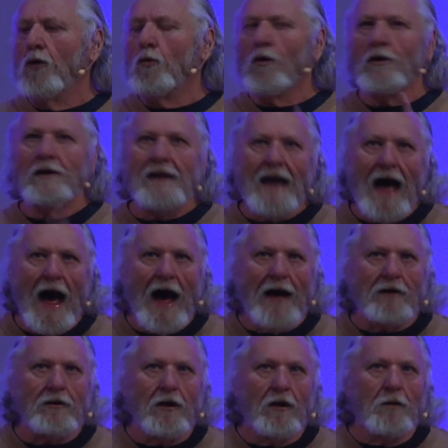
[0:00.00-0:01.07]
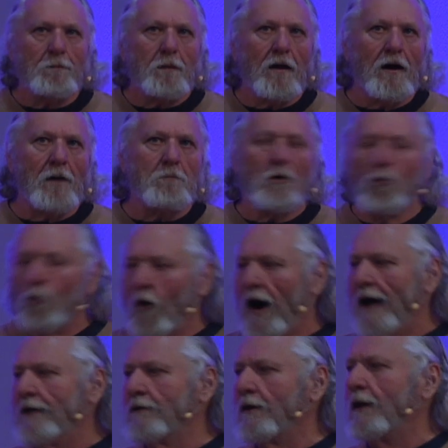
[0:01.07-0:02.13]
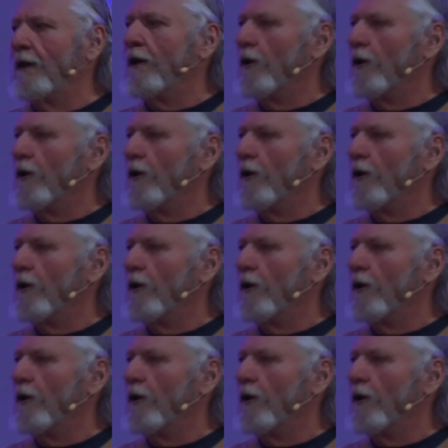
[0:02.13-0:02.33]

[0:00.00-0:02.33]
were not um, widely